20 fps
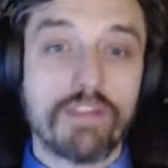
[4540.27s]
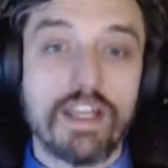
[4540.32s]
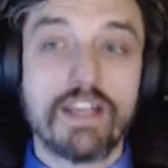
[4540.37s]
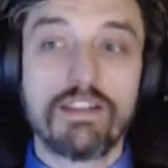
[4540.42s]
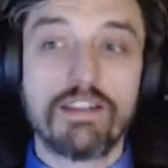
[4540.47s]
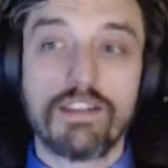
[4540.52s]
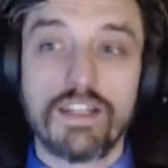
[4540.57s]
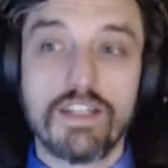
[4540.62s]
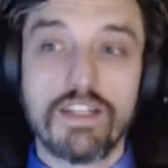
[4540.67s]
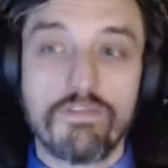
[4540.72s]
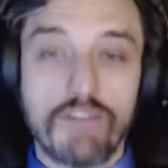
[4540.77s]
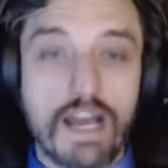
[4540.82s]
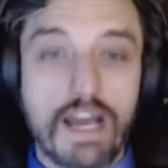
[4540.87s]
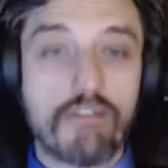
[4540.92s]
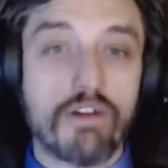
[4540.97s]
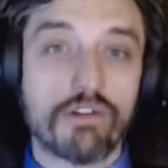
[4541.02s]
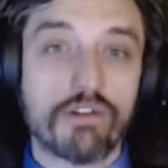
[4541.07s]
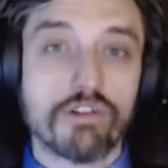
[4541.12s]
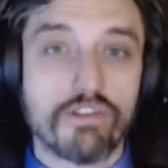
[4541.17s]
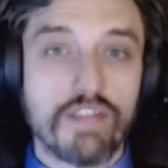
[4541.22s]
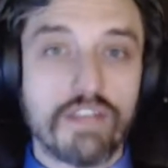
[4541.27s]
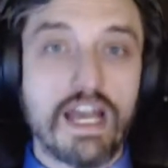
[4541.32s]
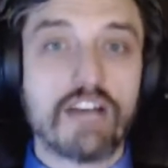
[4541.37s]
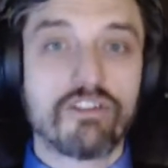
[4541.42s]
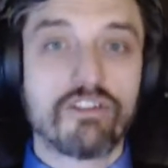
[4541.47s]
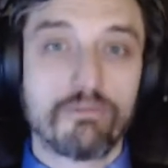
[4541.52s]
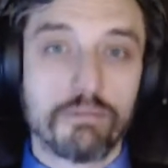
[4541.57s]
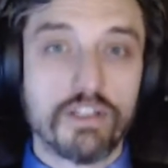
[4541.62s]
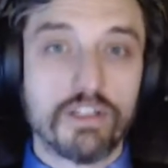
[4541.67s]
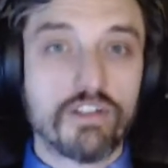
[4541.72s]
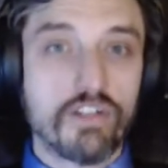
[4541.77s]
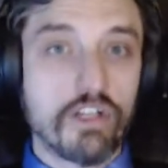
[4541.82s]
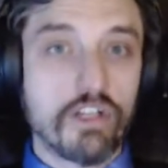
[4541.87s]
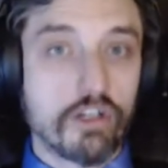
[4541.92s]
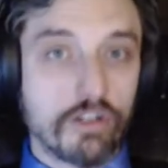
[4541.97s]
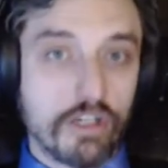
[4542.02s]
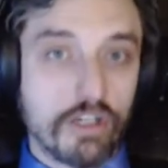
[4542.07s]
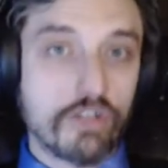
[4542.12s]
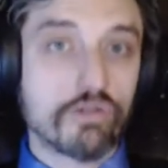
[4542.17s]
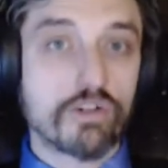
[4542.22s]
than the 500,000 plus
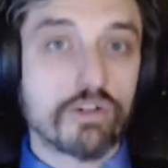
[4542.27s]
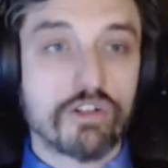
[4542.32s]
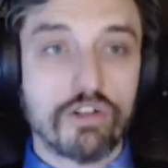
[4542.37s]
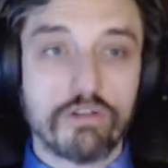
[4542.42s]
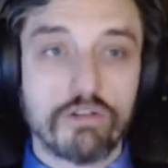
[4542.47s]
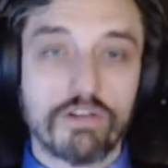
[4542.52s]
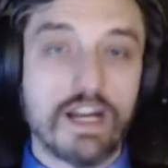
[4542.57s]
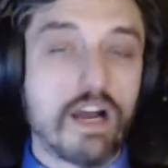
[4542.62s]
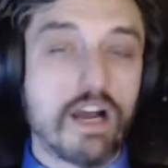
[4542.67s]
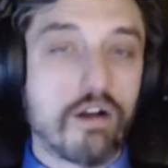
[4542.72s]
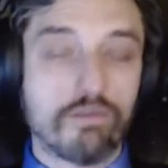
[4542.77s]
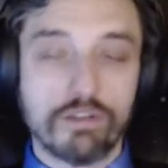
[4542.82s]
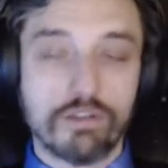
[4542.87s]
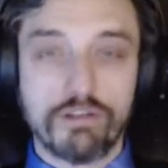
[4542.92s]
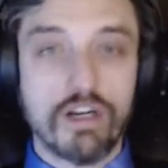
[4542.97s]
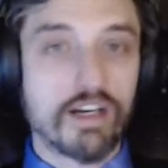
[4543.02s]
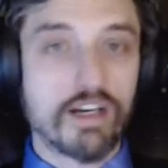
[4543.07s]
the earned interest over however